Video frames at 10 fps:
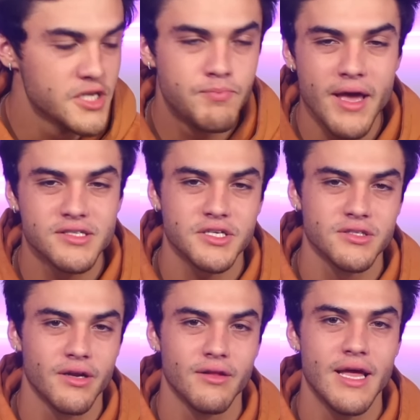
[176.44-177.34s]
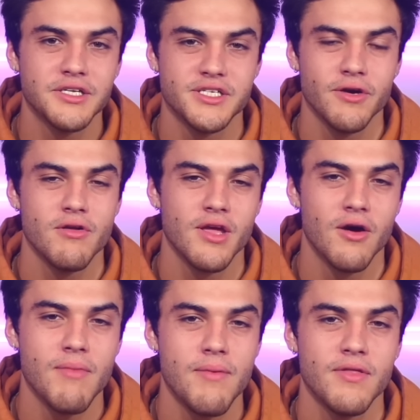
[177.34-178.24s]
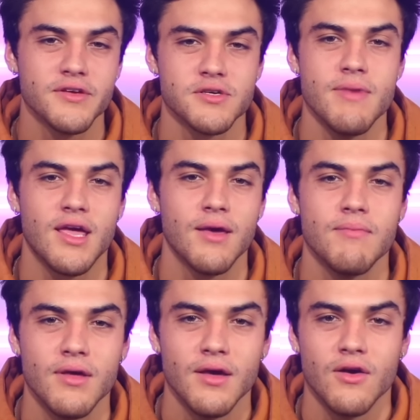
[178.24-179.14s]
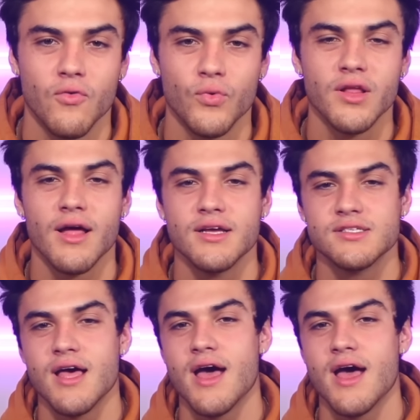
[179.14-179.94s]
He's paying such little attention to it, you know, maybe this will make him realize